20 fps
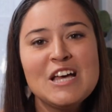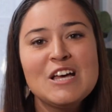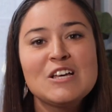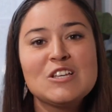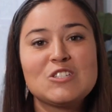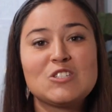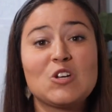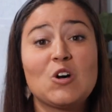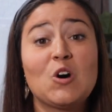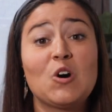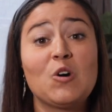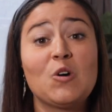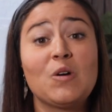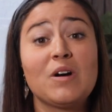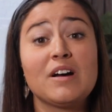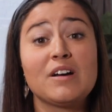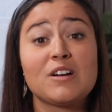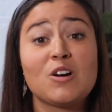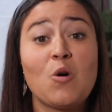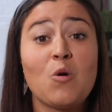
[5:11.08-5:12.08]

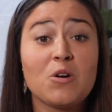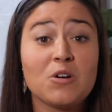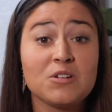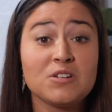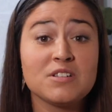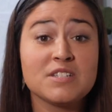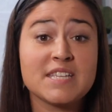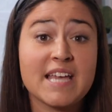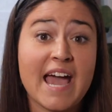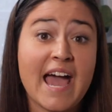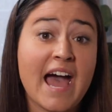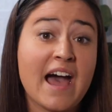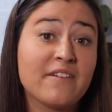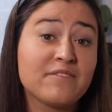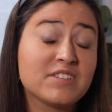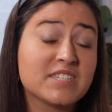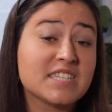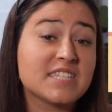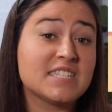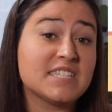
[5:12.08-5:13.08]
So corals
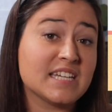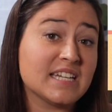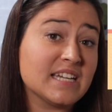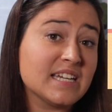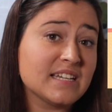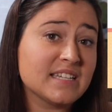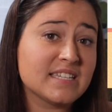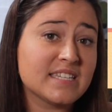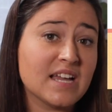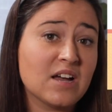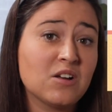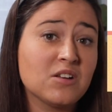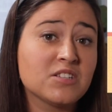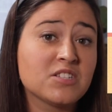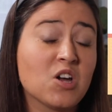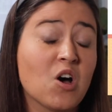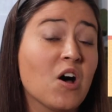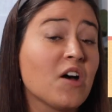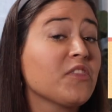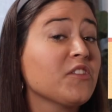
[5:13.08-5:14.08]
have stinging
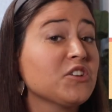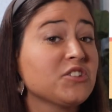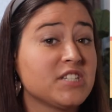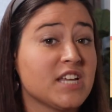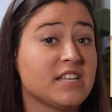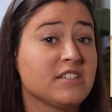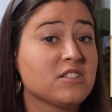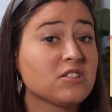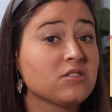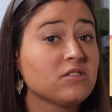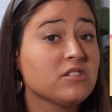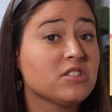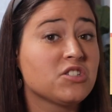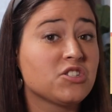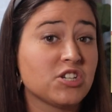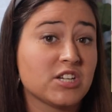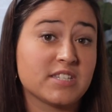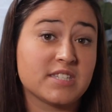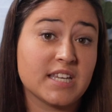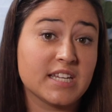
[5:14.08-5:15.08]
cells on their tentacles
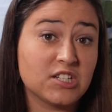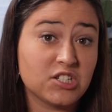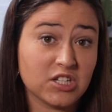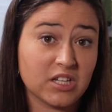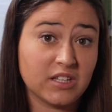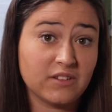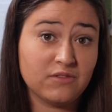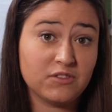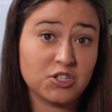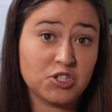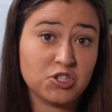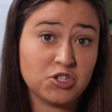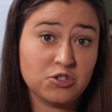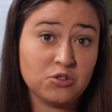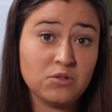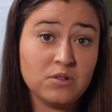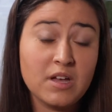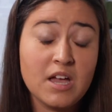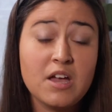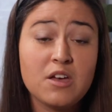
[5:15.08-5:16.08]
just like jellyfish
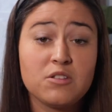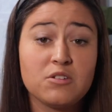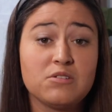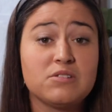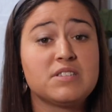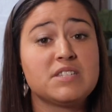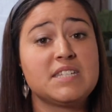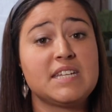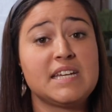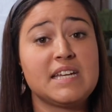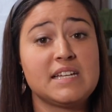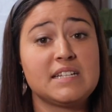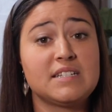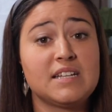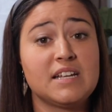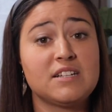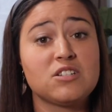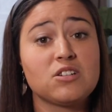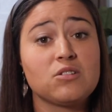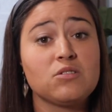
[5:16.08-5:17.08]
do. Those stinging
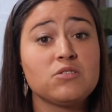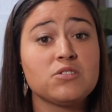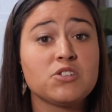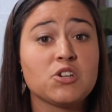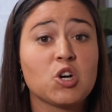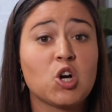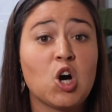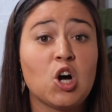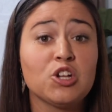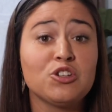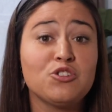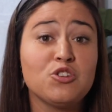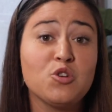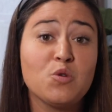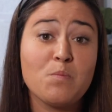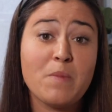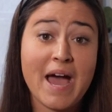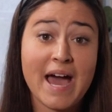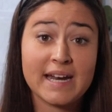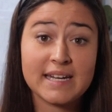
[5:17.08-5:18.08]
tentacles are called
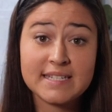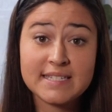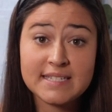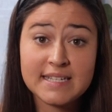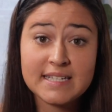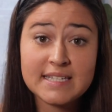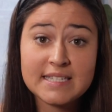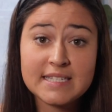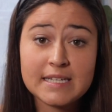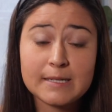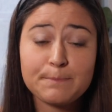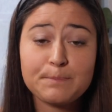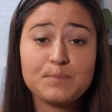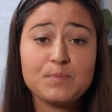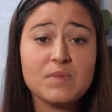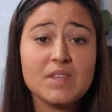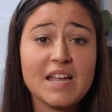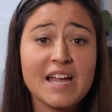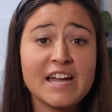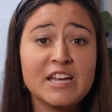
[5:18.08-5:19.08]
nematocysts.
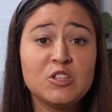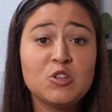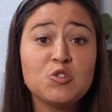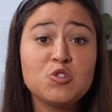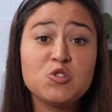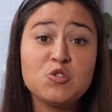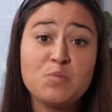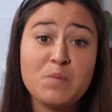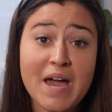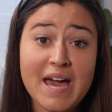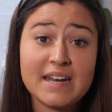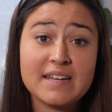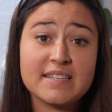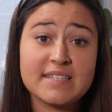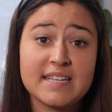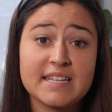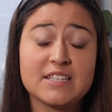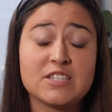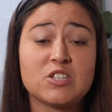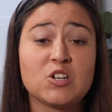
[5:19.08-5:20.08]
And those
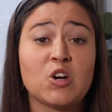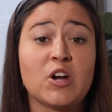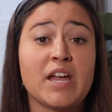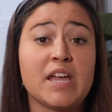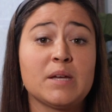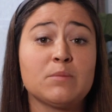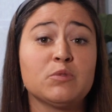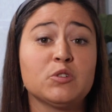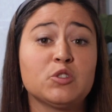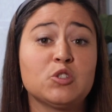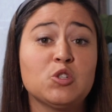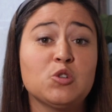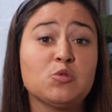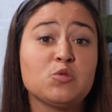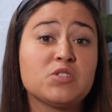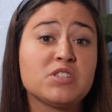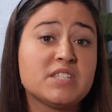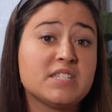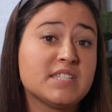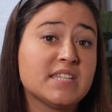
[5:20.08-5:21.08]
nematocysts are able to
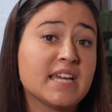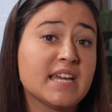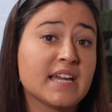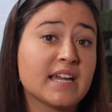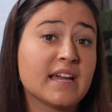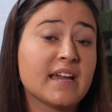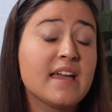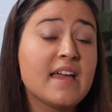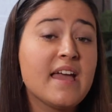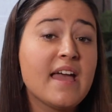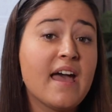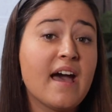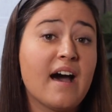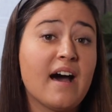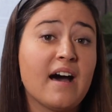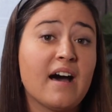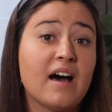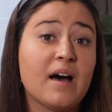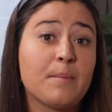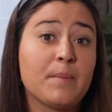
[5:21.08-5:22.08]
sting
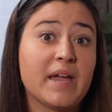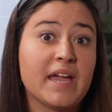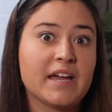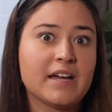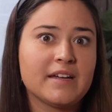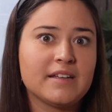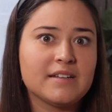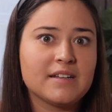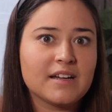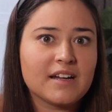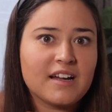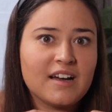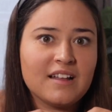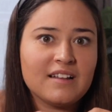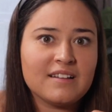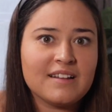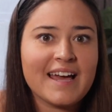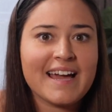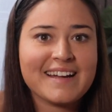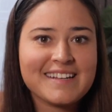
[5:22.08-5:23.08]
um, and
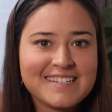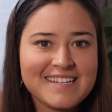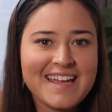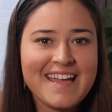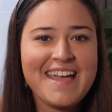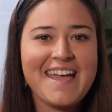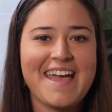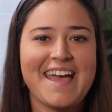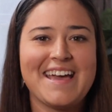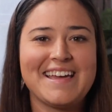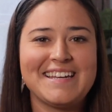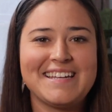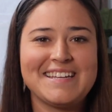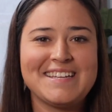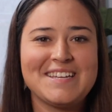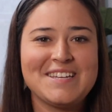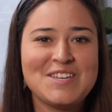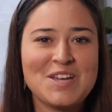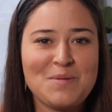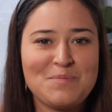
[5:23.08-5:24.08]
collect
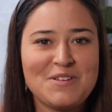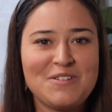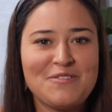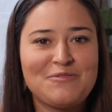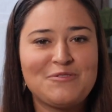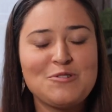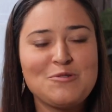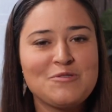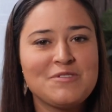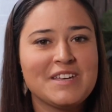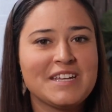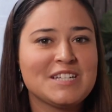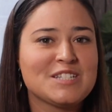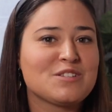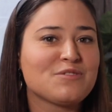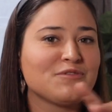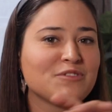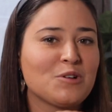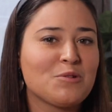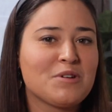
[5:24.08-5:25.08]
any yummy food that
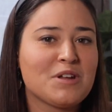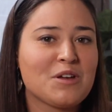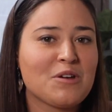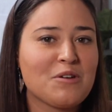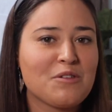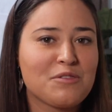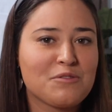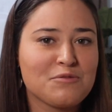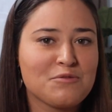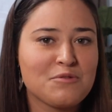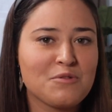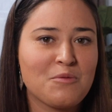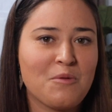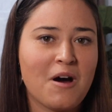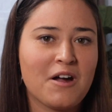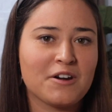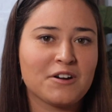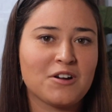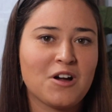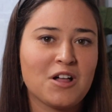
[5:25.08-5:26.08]
is floating through the
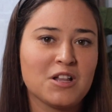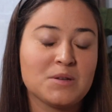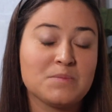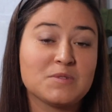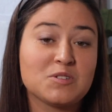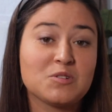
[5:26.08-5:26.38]
water column.